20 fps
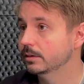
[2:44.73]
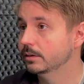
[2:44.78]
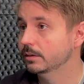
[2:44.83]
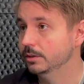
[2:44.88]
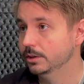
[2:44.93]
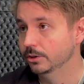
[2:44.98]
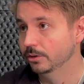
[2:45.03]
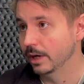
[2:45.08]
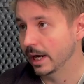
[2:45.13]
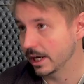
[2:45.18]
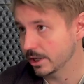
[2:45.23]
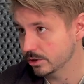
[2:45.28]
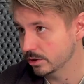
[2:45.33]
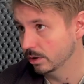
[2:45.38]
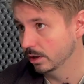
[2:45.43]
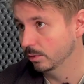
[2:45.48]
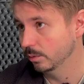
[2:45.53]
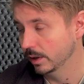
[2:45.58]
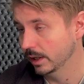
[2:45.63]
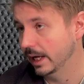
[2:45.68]
you
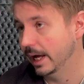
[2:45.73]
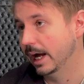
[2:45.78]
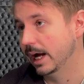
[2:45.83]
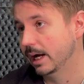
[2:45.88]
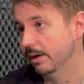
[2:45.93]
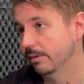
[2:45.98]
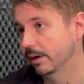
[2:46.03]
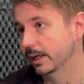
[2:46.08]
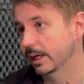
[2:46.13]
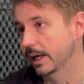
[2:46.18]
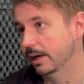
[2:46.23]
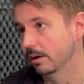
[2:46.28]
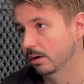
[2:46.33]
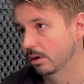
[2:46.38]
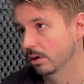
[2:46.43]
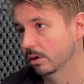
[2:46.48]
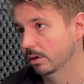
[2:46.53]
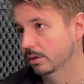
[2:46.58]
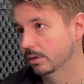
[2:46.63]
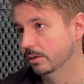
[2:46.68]
actually will have a
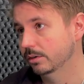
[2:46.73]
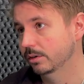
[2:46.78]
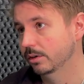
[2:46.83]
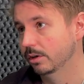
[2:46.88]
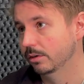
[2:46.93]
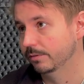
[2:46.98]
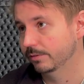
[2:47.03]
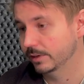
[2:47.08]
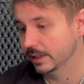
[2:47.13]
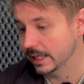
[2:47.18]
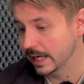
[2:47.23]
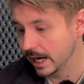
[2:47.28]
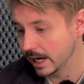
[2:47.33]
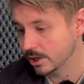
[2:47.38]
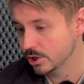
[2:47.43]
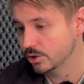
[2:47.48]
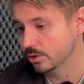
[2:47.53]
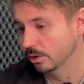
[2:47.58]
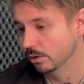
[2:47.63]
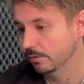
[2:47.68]
catalog of the
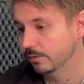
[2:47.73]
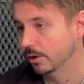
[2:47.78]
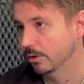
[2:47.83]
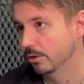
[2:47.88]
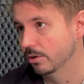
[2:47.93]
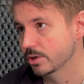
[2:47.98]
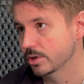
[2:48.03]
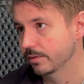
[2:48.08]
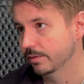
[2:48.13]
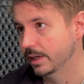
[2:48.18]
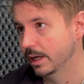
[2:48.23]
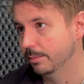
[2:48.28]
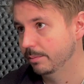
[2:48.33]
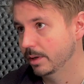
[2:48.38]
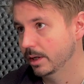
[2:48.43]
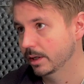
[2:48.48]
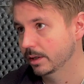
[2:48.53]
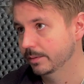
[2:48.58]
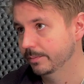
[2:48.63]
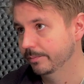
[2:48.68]
actual photos of that
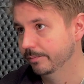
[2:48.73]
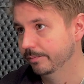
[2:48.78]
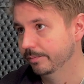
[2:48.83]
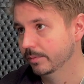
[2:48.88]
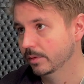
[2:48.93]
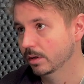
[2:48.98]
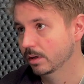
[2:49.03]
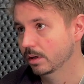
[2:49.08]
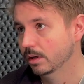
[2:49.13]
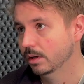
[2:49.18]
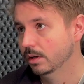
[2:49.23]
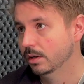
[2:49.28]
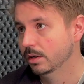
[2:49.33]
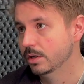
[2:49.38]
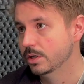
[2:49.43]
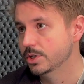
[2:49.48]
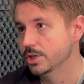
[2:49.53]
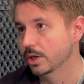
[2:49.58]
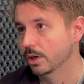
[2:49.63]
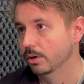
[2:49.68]
bike.
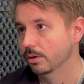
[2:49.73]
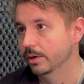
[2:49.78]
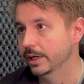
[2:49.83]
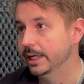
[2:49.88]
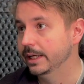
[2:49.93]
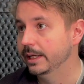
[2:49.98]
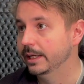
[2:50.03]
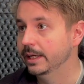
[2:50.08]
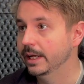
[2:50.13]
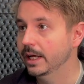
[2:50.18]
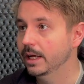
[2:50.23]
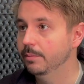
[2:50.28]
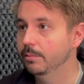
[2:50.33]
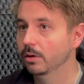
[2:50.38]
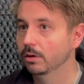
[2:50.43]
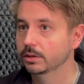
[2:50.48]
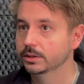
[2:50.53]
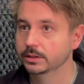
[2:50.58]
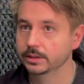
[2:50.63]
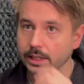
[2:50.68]
So it
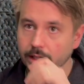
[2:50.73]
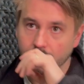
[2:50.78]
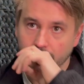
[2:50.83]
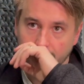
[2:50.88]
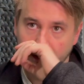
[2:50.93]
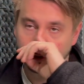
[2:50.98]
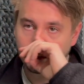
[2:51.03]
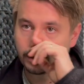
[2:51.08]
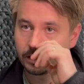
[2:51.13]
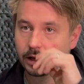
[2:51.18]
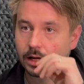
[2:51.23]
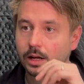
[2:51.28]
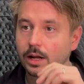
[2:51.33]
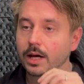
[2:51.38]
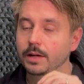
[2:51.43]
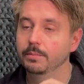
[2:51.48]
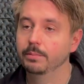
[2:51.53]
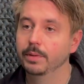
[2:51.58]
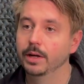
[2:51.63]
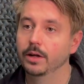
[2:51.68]
enables then a
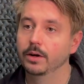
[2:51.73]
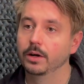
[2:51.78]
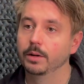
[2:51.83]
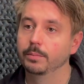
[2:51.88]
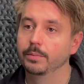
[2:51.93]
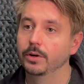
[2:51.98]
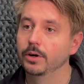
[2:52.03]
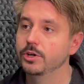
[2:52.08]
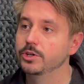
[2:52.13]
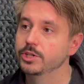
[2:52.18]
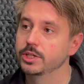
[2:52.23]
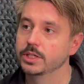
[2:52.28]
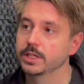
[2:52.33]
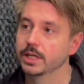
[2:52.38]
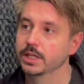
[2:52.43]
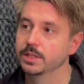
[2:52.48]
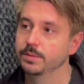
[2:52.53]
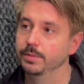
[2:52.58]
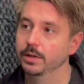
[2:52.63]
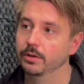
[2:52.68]
lot better purchase
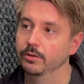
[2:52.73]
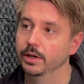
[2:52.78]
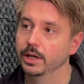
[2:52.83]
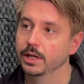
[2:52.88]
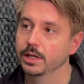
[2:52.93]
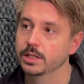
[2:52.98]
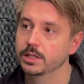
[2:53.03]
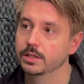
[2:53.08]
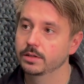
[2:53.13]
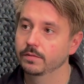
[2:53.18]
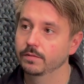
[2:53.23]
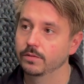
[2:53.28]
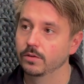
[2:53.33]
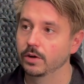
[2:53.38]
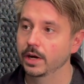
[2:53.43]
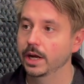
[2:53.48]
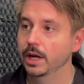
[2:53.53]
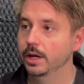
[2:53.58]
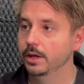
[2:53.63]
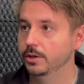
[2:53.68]
experience for
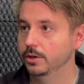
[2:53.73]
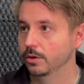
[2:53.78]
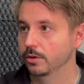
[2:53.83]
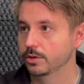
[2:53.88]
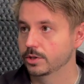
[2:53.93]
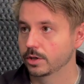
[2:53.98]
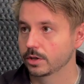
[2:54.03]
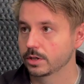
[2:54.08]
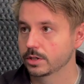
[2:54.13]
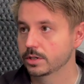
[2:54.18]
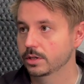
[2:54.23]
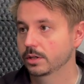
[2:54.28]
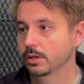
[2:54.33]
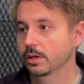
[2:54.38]
end users,